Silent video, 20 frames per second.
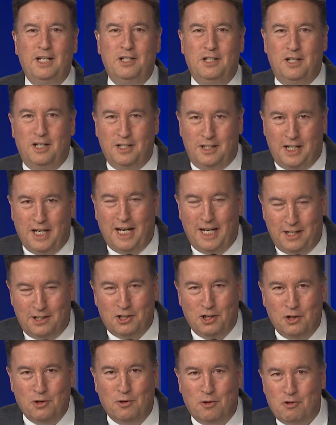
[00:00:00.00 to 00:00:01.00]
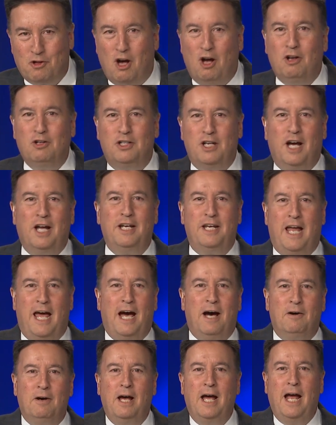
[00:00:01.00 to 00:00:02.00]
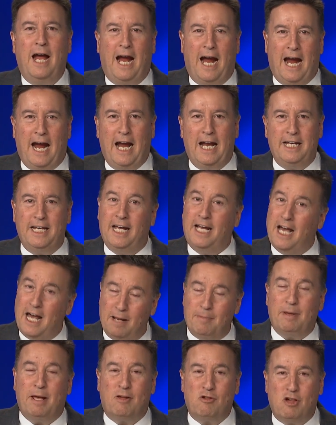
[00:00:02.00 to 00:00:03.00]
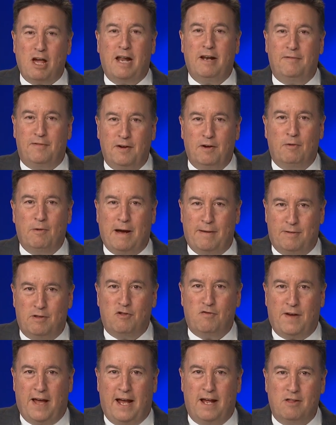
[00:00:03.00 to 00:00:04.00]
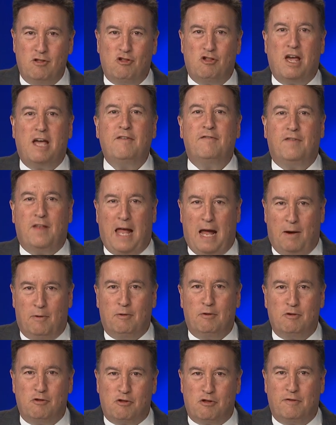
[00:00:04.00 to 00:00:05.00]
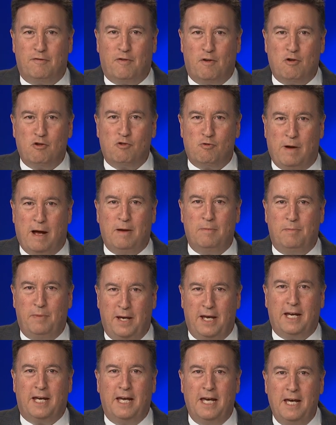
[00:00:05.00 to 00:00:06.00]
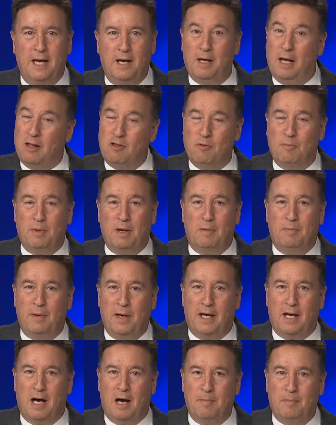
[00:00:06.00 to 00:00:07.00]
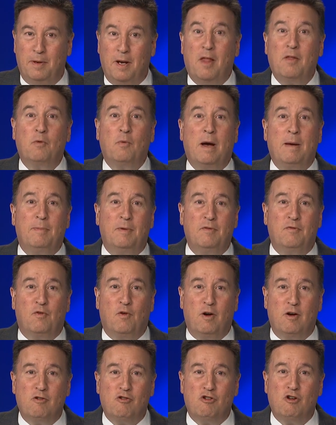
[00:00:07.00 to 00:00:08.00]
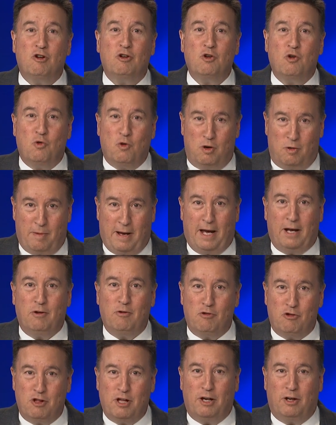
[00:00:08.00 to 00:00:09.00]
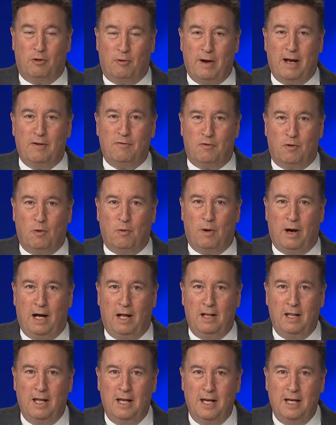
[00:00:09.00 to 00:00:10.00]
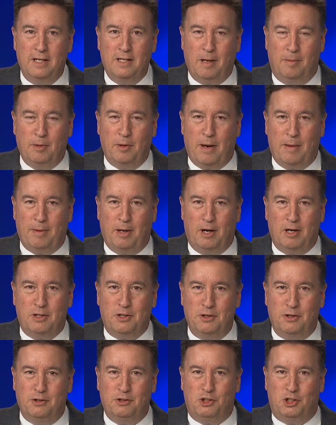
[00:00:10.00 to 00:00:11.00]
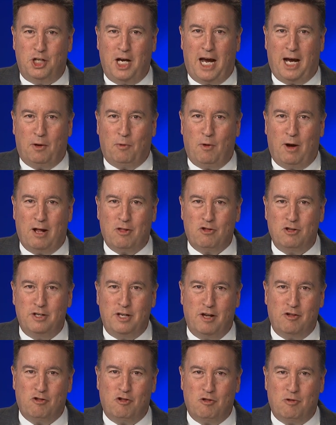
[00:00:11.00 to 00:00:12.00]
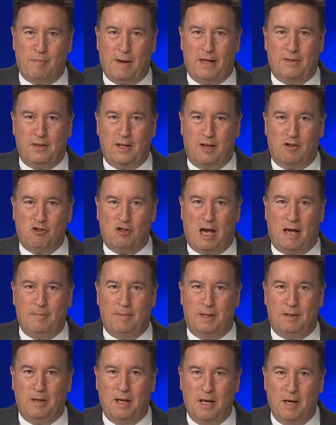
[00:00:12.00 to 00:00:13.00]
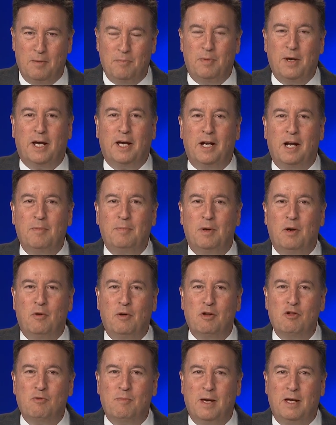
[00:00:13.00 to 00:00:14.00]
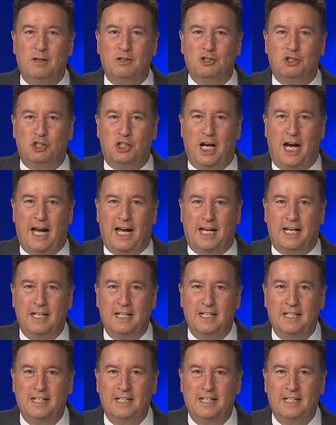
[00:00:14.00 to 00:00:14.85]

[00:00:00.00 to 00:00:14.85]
T2 is all done now, and you got to be excited if you're a Ravens fan. Zay Flowers, the first round pick. That's a big pickup. Another weapon for a certain quarterback who's sticking around for a while. WMAR2 News' Jack Watson tells us about the excitement picking up at Owings Mills. Jack.